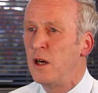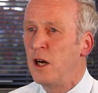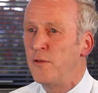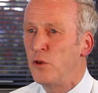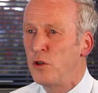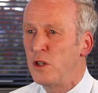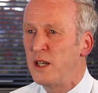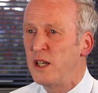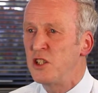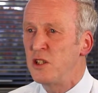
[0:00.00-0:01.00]
I have
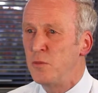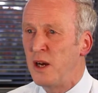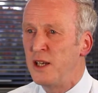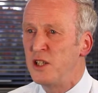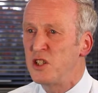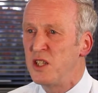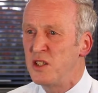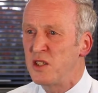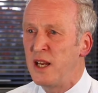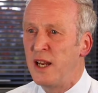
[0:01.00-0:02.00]
organised and managed
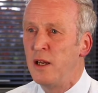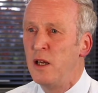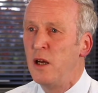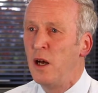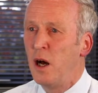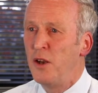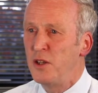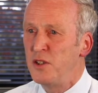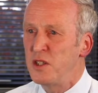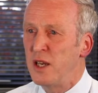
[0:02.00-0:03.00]
since then and
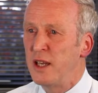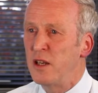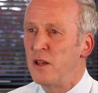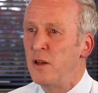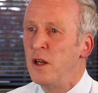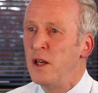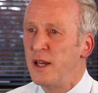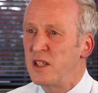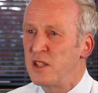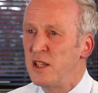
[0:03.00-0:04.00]
undertaken
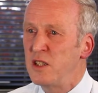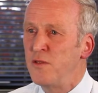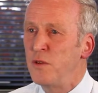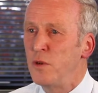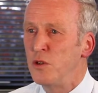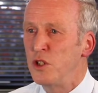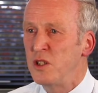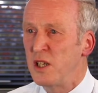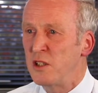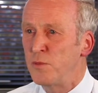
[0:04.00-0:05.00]
extensive erosion
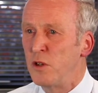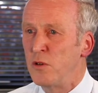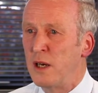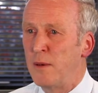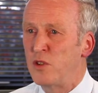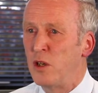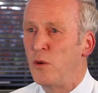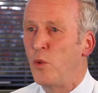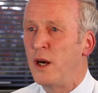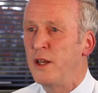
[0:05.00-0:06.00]
test programs on a
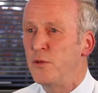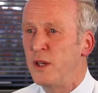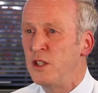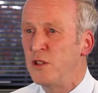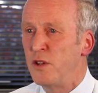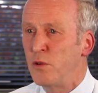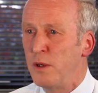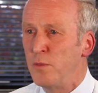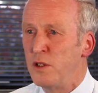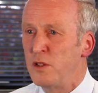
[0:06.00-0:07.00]
wide range of
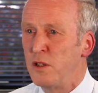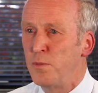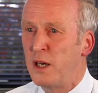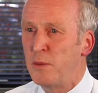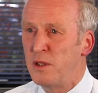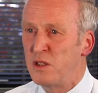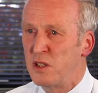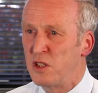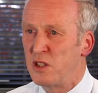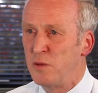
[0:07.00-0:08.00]
equipment and piping
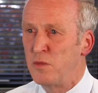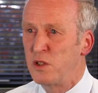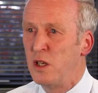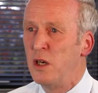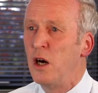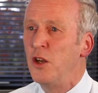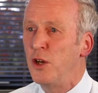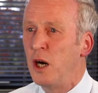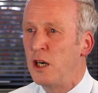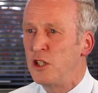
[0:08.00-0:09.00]
systems under
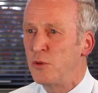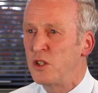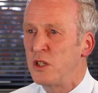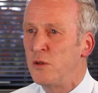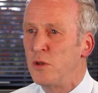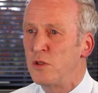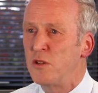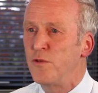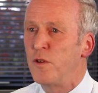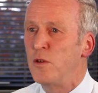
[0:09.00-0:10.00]
arduous
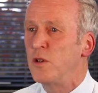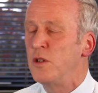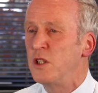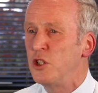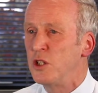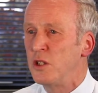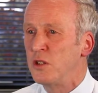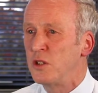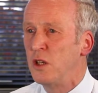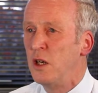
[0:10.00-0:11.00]
erosive flow
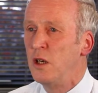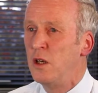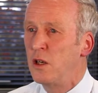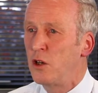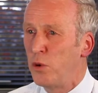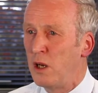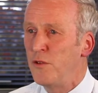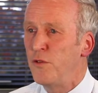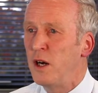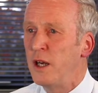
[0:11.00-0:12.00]
conditions,
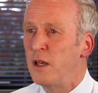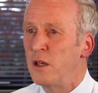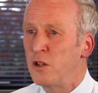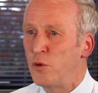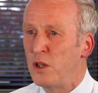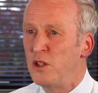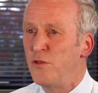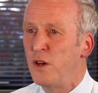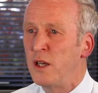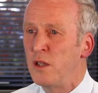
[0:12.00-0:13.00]
qualifying and
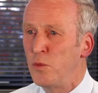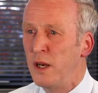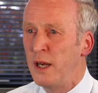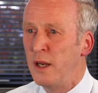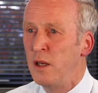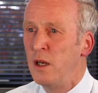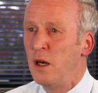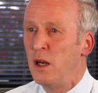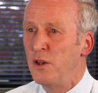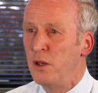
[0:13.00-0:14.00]
quantifying the wear
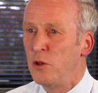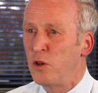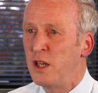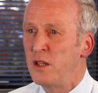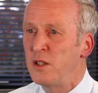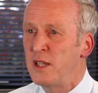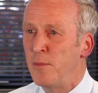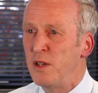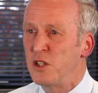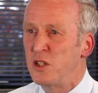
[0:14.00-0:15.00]
and looking at the
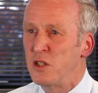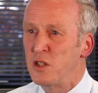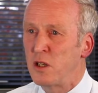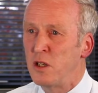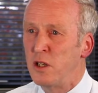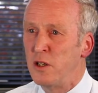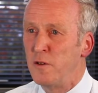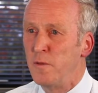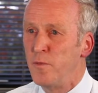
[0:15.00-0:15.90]
damage that has occurred.